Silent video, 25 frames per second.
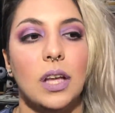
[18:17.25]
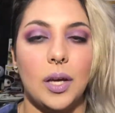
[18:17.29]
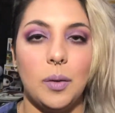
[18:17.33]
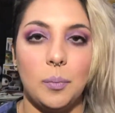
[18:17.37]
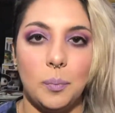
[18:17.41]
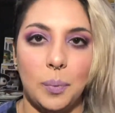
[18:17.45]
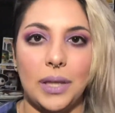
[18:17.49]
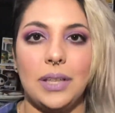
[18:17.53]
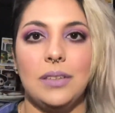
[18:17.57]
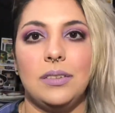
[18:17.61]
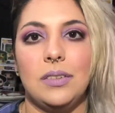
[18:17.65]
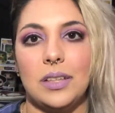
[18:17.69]
it
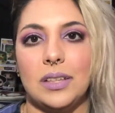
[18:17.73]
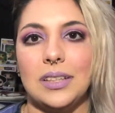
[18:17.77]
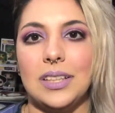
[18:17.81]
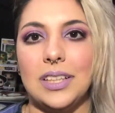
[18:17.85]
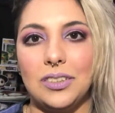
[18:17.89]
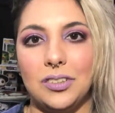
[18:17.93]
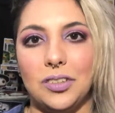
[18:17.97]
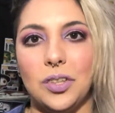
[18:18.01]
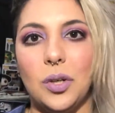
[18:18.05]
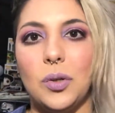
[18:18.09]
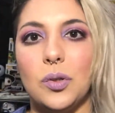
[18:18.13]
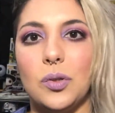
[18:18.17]
basically
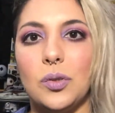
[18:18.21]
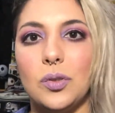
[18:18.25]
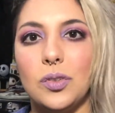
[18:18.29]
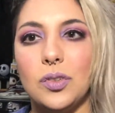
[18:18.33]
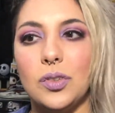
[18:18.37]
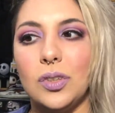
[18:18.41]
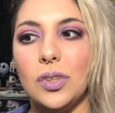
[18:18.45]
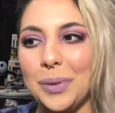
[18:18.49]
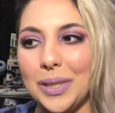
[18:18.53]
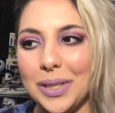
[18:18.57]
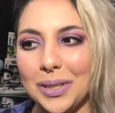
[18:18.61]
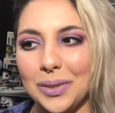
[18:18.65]

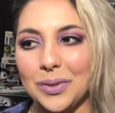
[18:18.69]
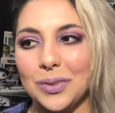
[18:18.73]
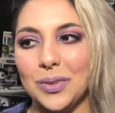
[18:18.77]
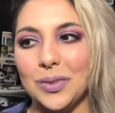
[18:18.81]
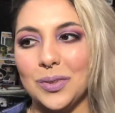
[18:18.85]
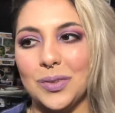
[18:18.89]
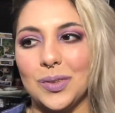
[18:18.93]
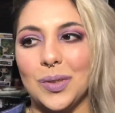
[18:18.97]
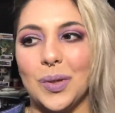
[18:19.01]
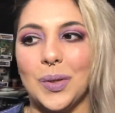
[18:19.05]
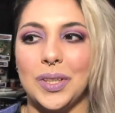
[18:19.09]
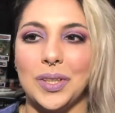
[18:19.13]
shows
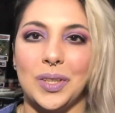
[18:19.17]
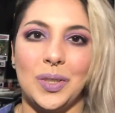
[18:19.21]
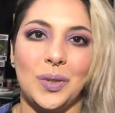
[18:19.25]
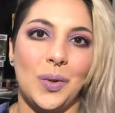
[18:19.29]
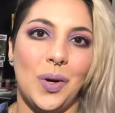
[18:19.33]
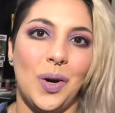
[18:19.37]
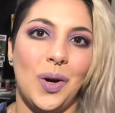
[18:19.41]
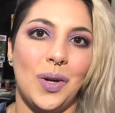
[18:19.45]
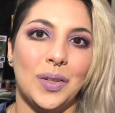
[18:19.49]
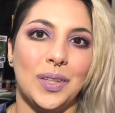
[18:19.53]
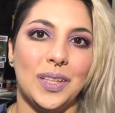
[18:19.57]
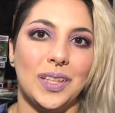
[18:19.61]
BeetleJuice going through
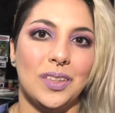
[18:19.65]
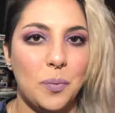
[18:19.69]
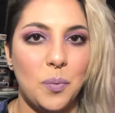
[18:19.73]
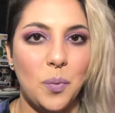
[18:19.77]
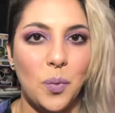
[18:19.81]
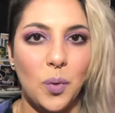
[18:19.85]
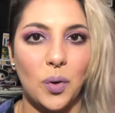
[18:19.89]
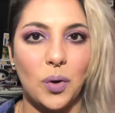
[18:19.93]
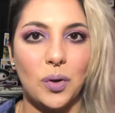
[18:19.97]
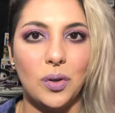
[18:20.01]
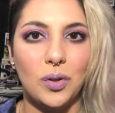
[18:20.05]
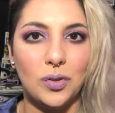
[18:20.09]
all these
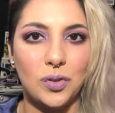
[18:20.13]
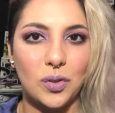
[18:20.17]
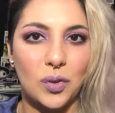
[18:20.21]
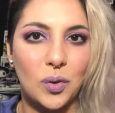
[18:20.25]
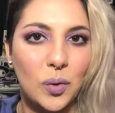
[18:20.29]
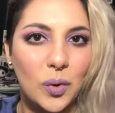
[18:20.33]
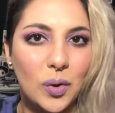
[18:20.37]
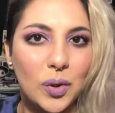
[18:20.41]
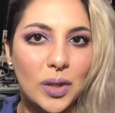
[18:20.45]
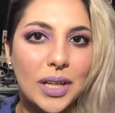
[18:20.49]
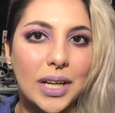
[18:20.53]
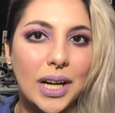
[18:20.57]
moral
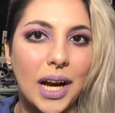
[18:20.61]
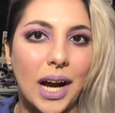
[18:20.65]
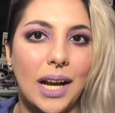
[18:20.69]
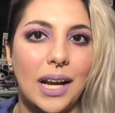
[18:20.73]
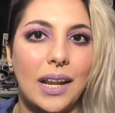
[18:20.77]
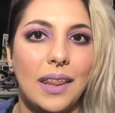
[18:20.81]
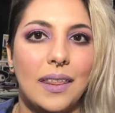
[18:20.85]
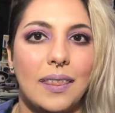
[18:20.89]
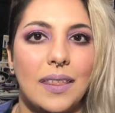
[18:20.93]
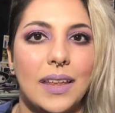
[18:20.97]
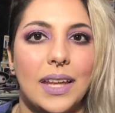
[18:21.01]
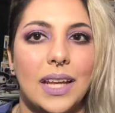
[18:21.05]
story kind
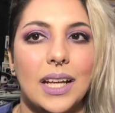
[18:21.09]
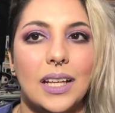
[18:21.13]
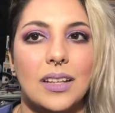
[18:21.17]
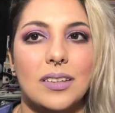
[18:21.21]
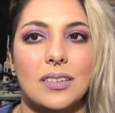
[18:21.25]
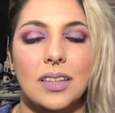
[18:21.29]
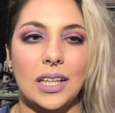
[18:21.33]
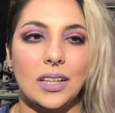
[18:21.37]
of things.